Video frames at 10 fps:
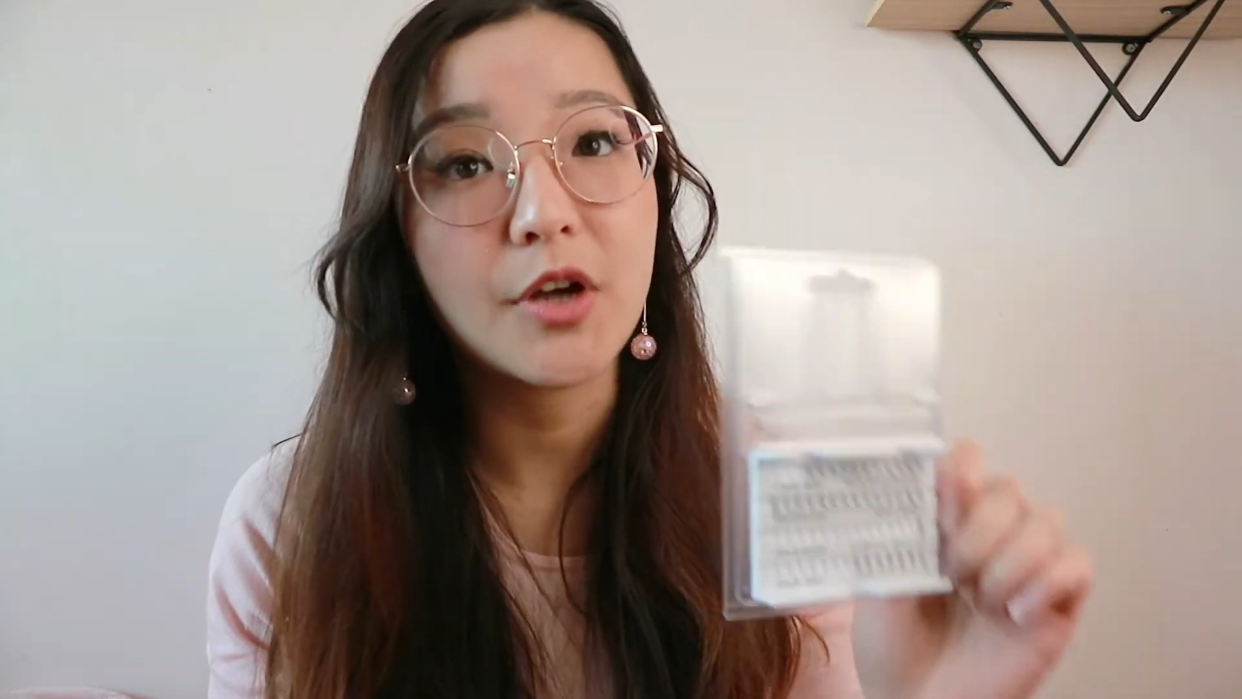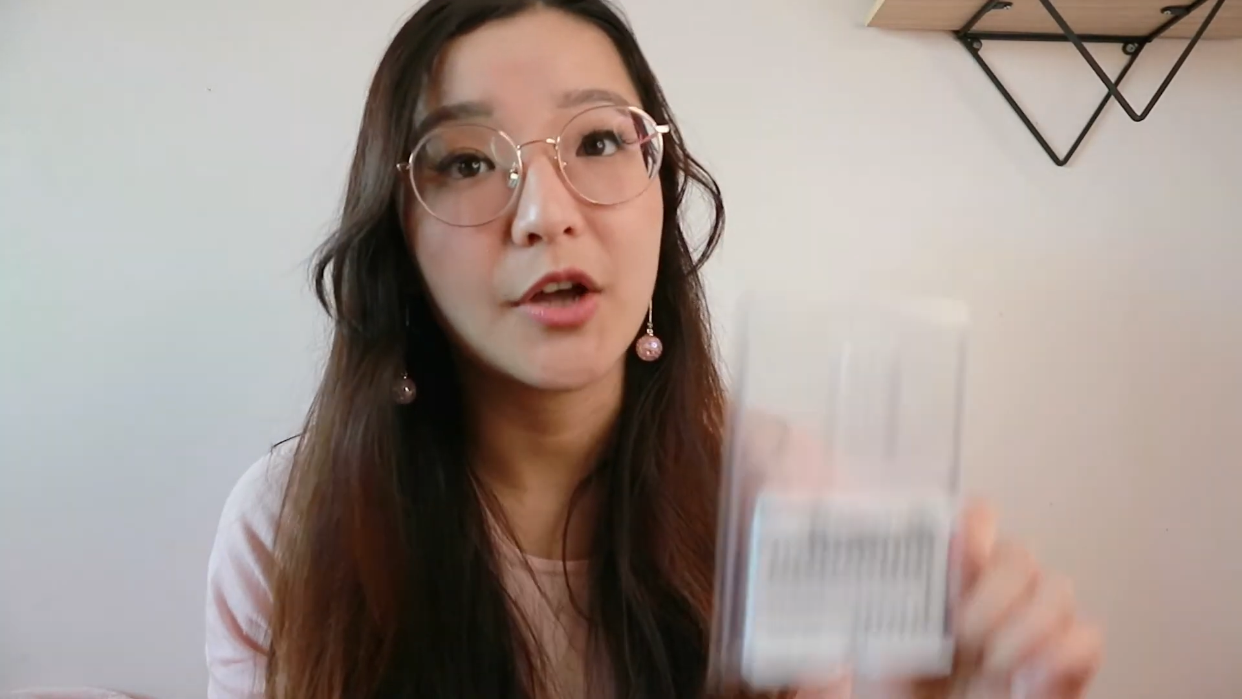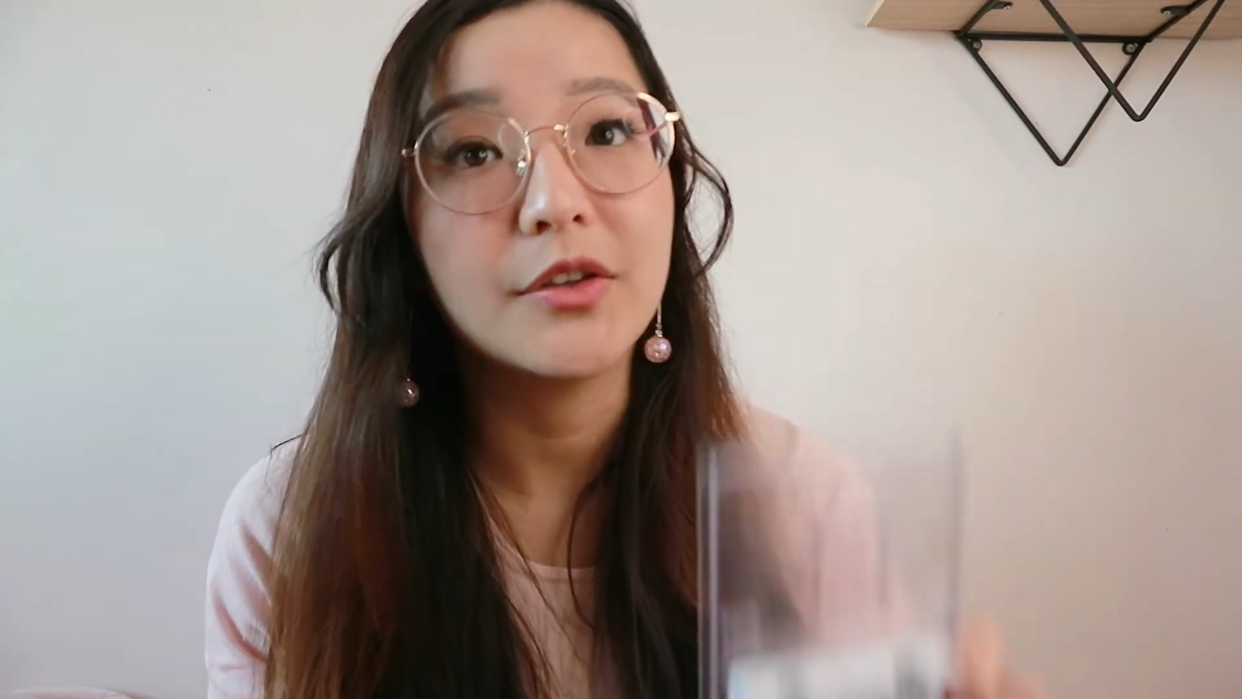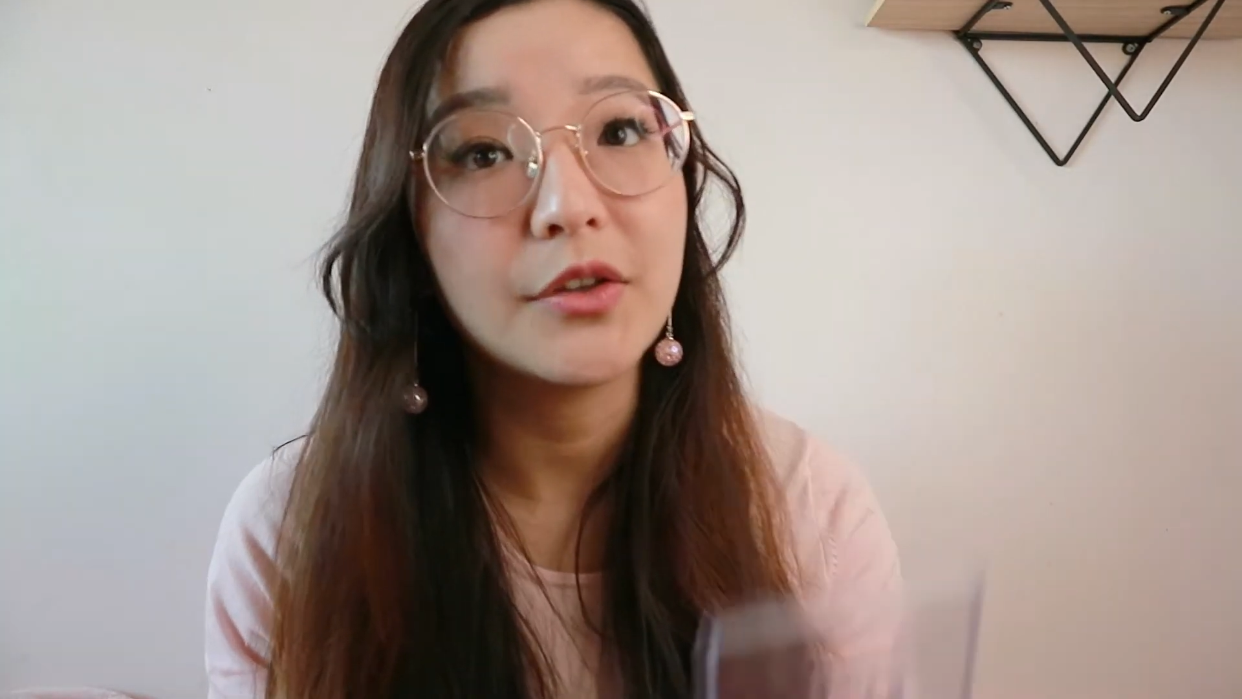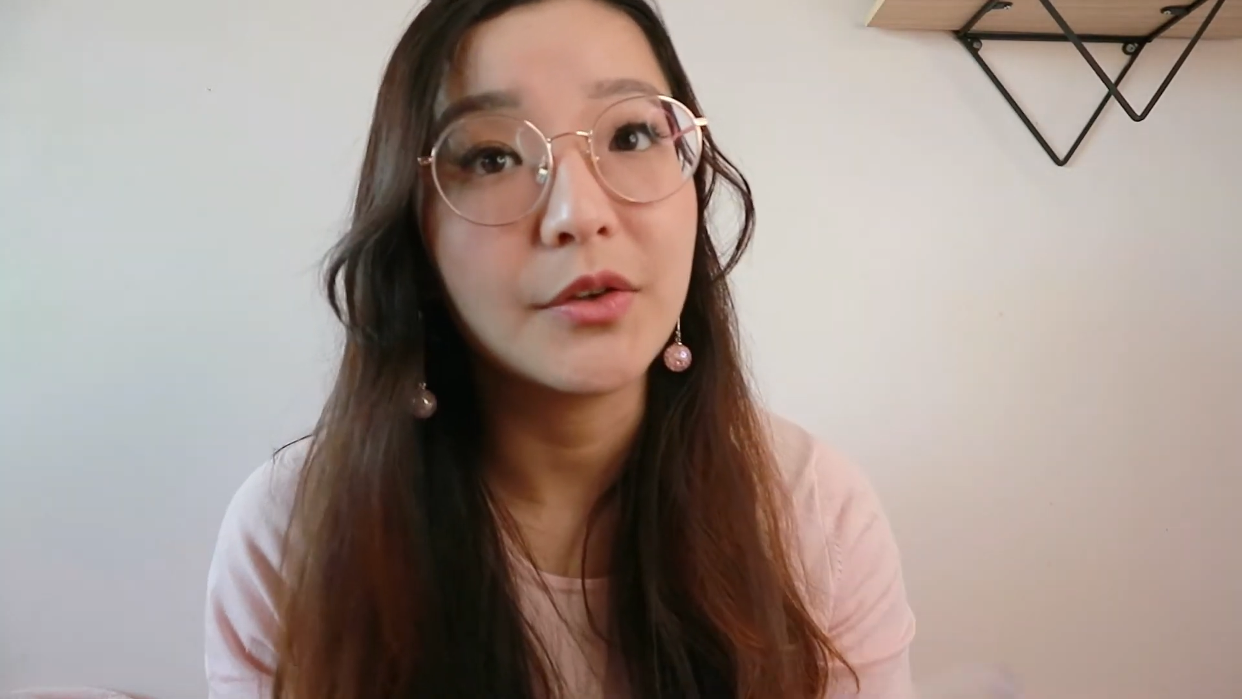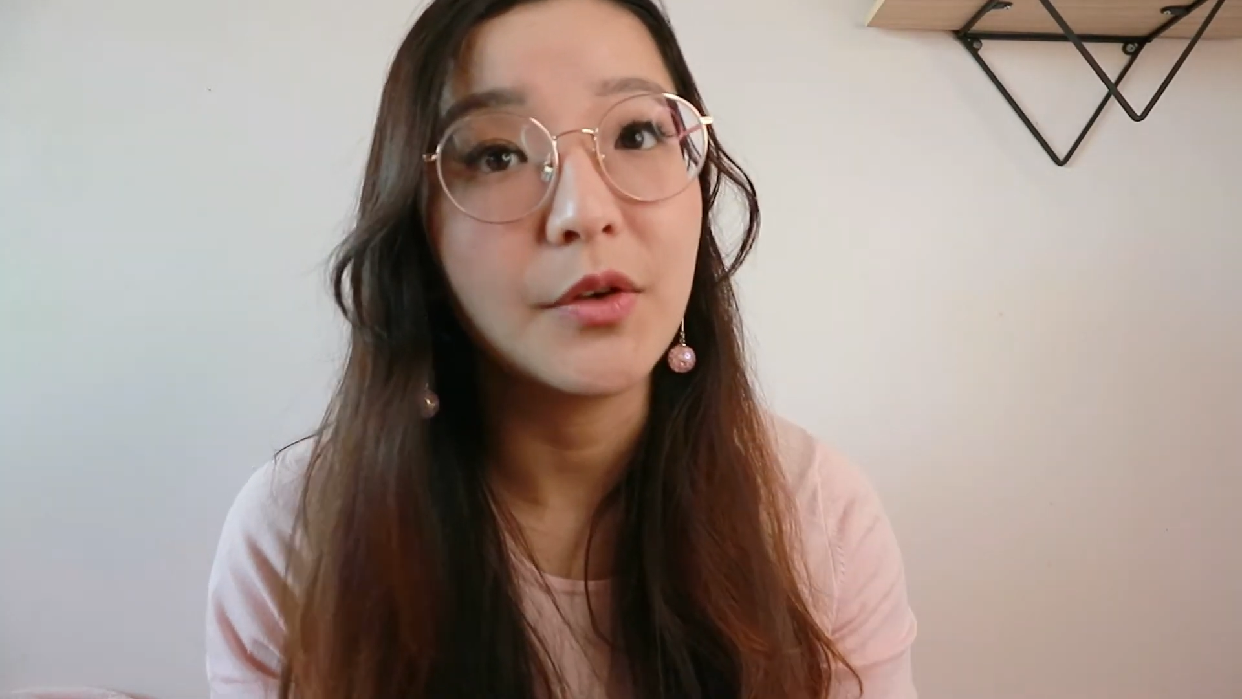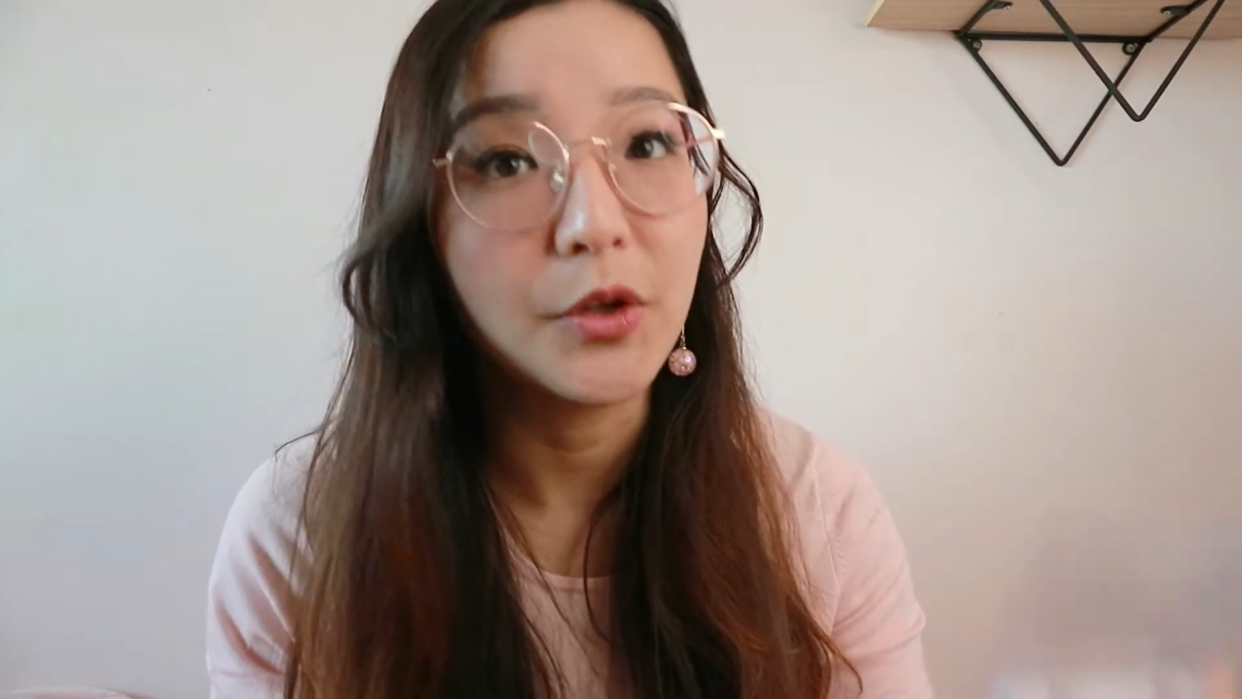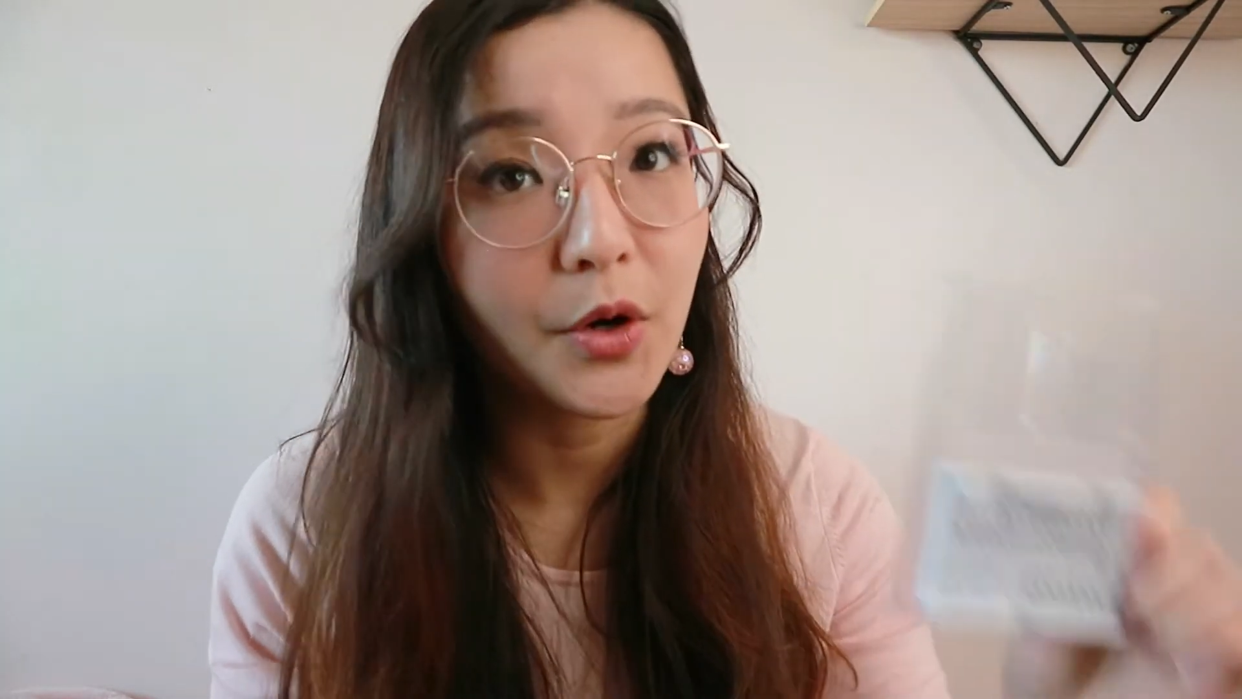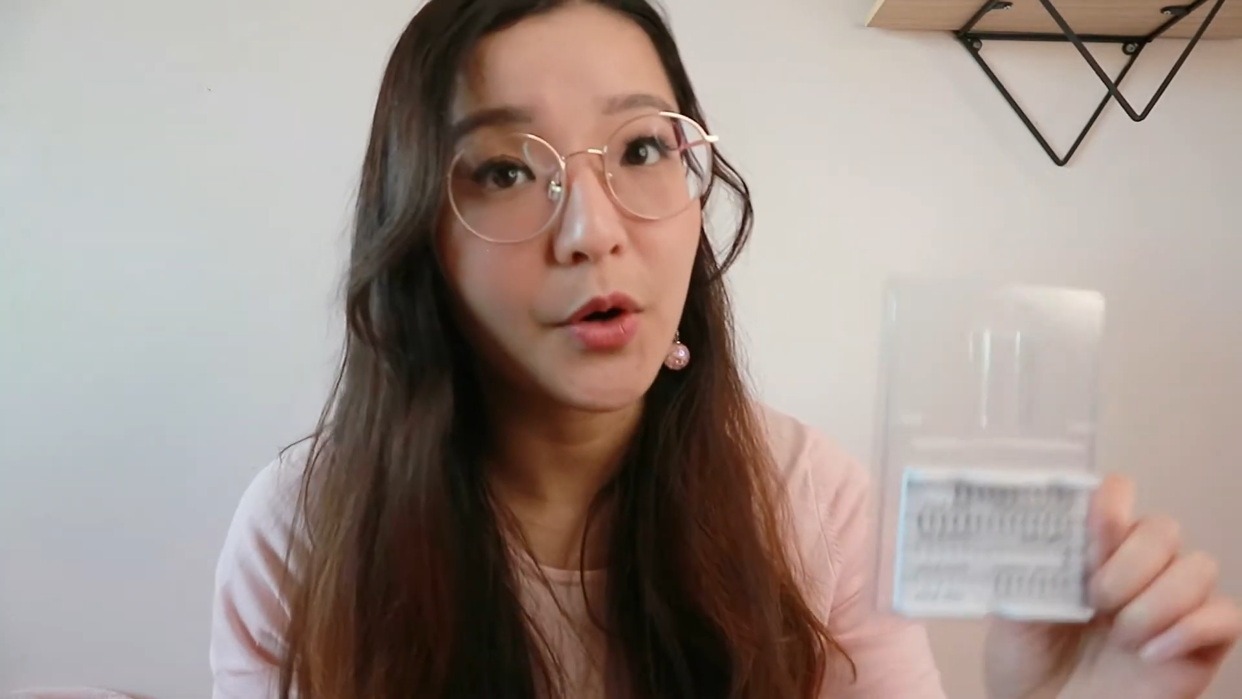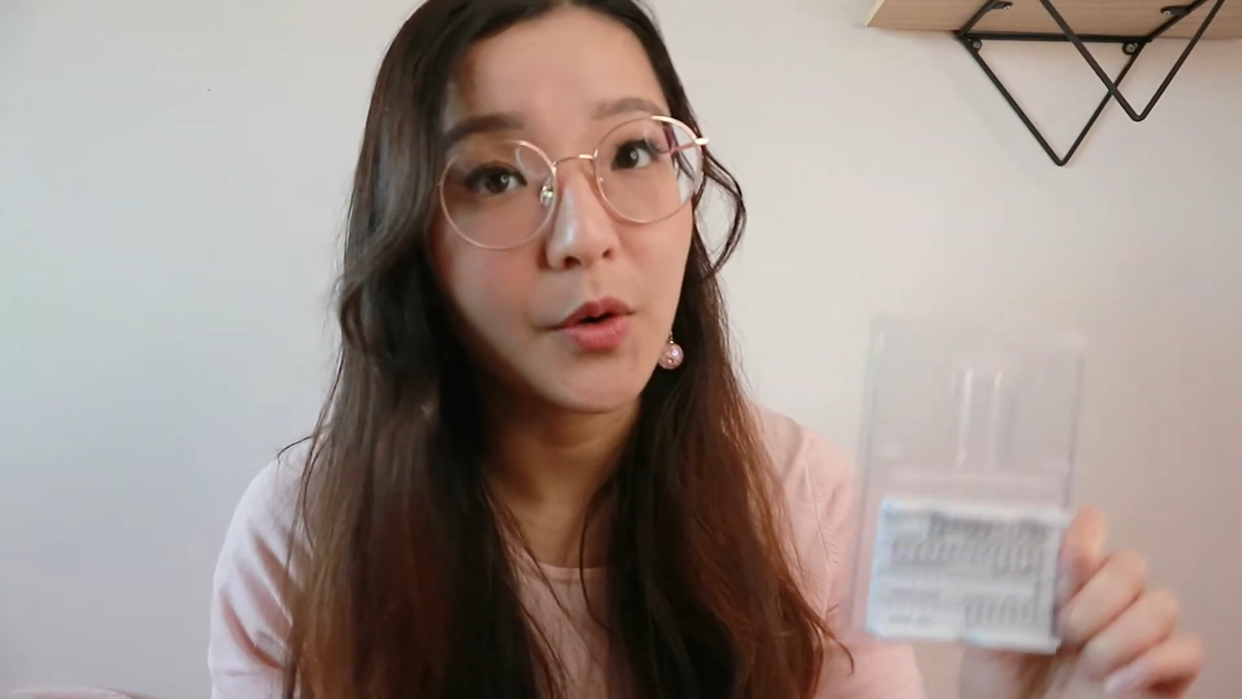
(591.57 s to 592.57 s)
onto
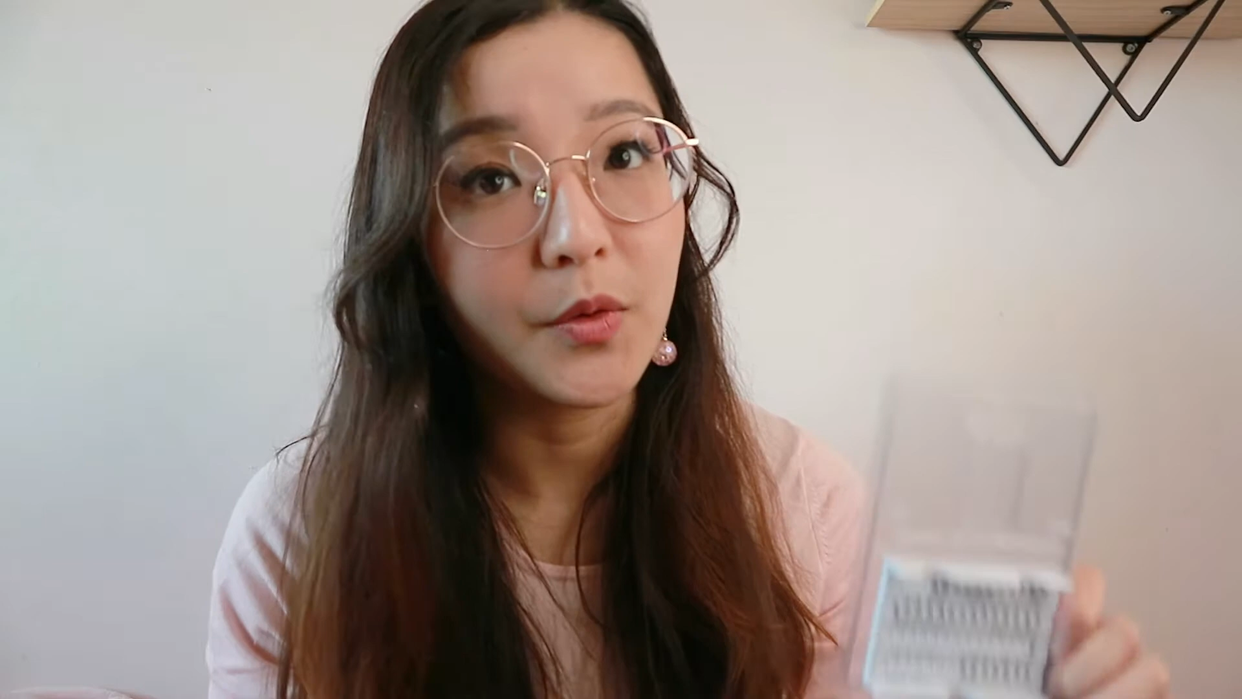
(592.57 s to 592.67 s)
your